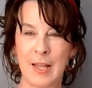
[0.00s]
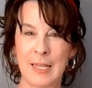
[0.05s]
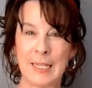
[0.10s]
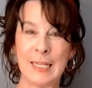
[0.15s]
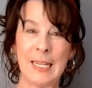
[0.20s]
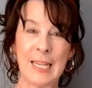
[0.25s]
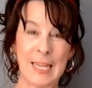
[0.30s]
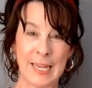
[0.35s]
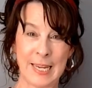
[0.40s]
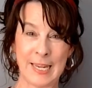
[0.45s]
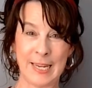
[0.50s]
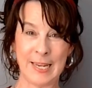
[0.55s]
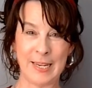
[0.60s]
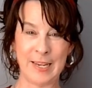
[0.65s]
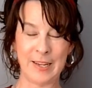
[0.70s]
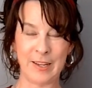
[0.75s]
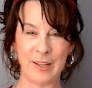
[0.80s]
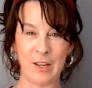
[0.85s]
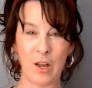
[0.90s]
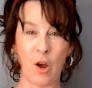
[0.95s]
lead
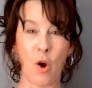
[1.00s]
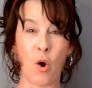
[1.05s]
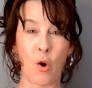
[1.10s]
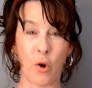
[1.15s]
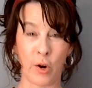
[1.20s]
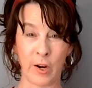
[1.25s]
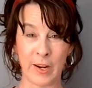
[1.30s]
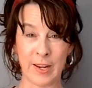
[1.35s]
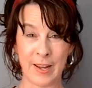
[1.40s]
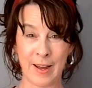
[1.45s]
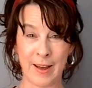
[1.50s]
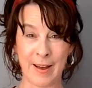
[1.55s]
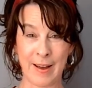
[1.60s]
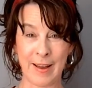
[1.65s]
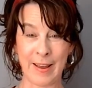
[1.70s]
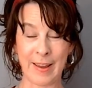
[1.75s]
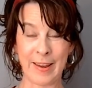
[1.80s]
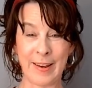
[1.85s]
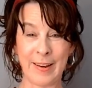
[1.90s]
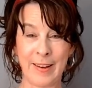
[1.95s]
or
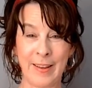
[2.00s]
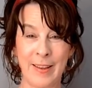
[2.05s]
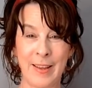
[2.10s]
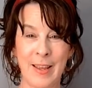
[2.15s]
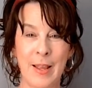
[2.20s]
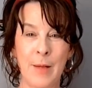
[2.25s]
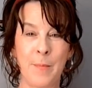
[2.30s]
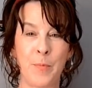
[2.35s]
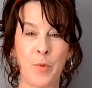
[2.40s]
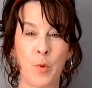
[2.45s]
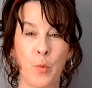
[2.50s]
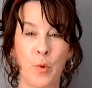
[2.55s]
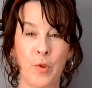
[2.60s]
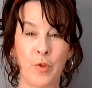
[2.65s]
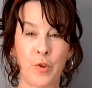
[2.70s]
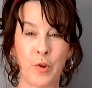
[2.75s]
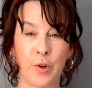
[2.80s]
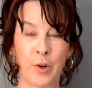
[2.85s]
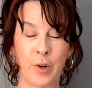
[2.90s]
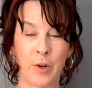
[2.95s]
guide.
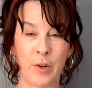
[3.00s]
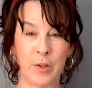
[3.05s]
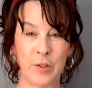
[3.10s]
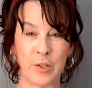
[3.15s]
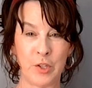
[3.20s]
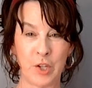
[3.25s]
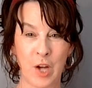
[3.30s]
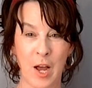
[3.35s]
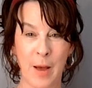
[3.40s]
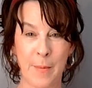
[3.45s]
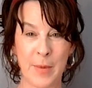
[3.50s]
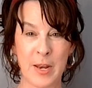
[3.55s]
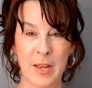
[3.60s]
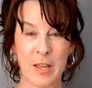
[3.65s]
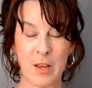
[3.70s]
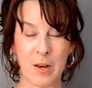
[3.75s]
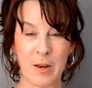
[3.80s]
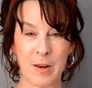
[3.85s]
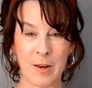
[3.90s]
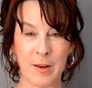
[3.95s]
With your
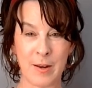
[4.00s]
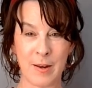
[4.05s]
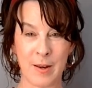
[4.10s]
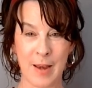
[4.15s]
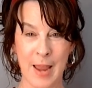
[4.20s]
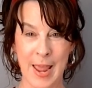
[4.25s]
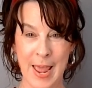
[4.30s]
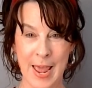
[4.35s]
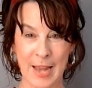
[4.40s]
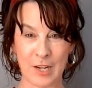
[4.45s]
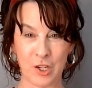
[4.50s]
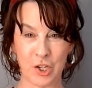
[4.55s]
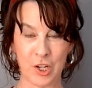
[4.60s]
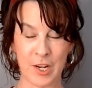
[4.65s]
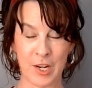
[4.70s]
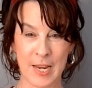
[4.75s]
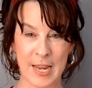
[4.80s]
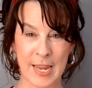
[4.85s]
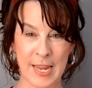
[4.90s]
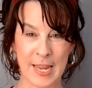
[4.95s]
dominant
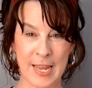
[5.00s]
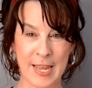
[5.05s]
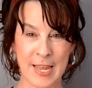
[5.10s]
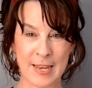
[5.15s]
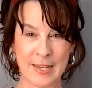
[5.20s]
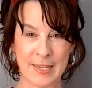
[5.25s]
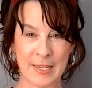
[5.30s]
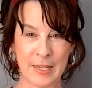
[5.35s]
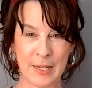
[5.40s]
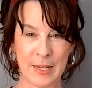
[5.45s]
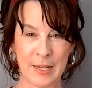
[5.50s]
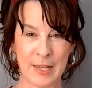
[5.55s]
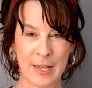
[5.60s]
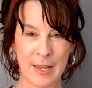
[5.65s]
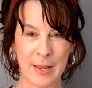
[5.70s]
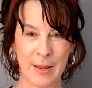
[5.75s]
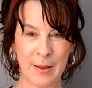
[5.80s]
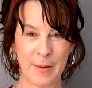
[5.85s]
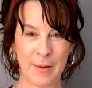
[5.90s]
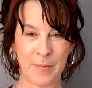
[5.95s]
action hand,
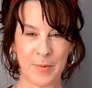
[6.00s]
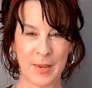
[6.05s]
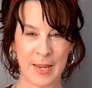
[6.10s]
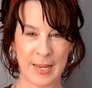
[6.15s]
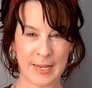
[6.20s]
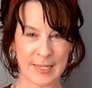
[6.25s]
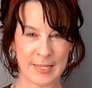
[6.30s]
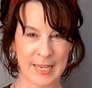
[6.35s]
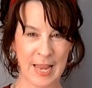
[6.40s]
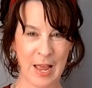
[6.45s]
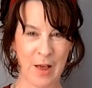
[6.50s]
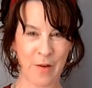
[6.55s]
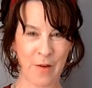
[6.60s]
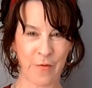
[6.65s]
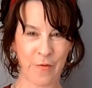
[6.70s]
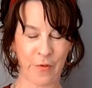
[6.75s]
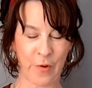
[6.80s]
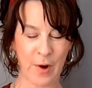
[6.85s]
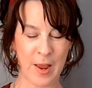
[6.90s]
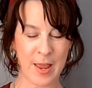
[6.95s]
it's
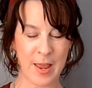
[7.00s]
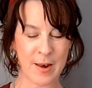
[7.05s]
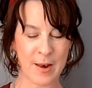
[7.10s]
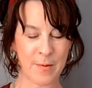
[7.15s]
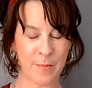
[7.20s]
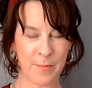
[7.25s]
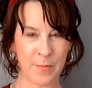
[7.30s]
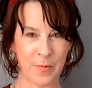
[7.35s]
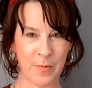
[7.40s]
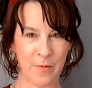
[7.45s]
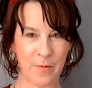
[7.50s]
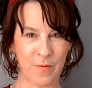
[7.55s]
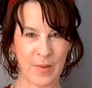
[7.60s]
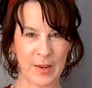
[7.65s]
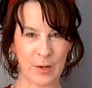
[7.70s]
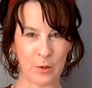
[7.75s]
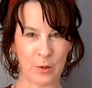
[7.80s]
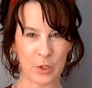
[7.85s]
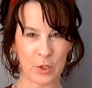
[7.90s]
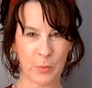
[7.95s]
out front,
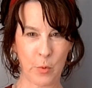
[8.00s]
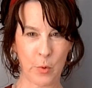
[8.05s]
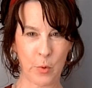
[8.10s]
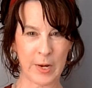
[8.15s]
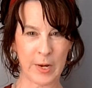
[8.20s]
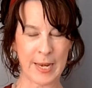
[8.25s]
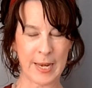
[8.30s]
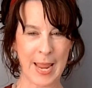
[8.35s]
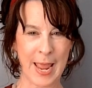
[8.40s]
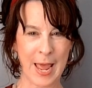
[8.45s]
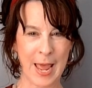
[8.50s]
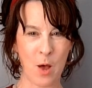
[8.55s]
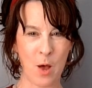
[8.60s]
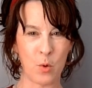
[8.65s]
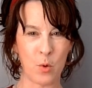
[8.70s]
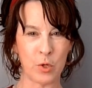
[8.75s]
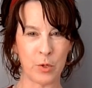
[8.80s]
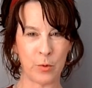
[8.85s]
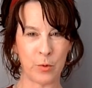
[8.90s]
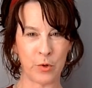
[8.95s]
fingers pointing
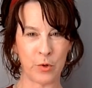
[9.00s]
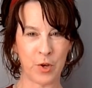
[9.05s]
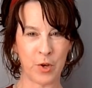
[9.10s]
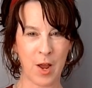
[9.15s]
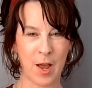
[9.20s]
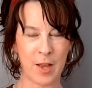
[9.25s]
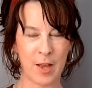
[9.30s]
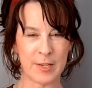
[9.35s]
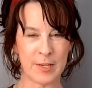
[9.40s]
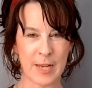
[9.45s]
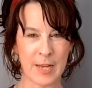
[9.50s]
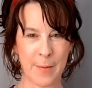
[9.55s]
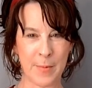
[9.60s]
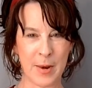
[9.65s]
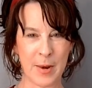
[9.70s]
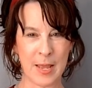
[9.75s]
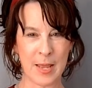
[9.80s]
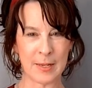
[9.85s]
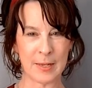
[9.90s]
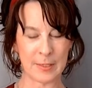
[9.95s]
out.
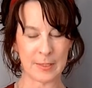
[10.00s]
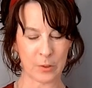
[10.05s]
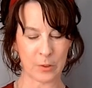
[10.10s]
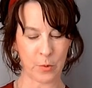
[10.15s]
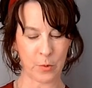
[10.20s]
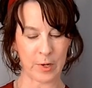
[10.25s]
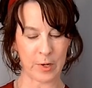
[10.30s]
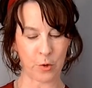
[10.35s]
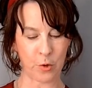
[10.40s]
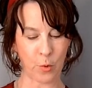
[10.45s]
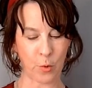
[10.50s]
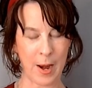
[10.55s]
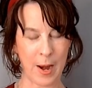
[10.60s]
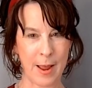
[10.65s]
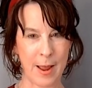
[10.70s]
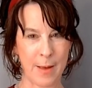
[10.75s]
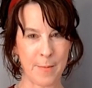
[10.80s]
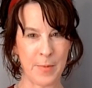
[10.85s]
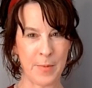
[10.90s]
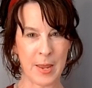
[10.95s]
Non-dominant is going to
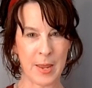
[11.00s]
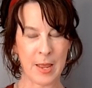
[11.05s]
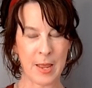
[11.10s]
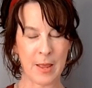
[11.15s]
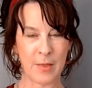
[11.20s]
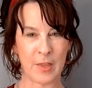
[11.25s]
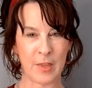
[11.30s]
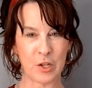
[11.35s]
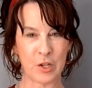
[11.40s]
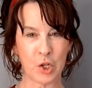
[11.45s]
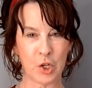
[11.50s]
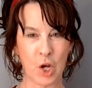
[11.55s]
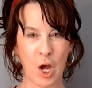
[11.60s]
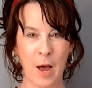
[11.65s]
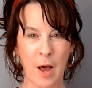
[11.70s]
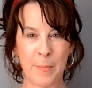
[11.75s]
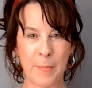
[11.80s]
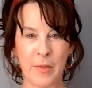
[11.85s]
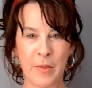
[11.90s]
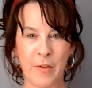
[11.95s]
grab the
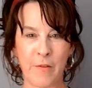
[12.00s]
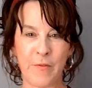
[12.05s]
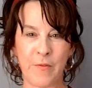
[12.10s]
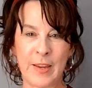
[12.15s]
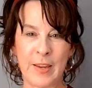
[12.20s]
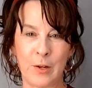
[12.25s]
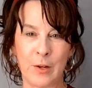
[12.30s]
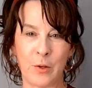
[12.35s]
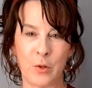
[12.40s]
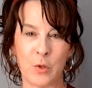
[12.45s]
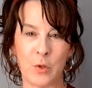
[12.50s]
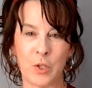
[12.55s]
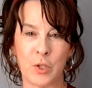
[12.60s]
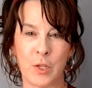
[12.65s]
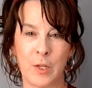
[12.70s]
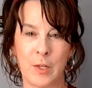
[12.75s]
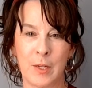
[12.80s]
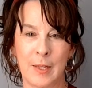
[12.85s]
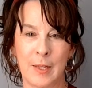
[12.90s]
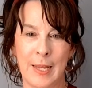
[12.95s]
top of the fingers
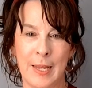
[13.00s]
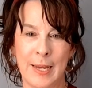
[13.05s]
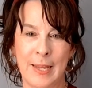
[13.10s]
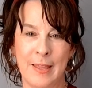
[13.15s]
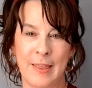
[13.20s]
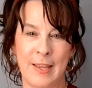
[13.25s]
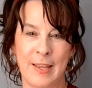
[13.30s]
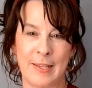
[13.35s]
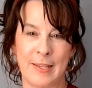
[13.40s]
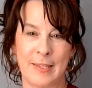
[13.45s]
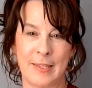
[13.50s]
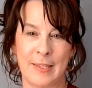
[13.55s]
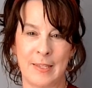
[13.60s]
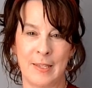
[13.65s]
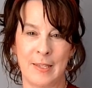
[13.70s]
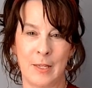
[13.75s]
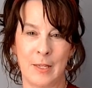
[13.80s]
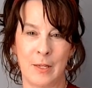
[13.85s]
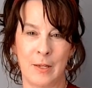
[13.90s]
like this.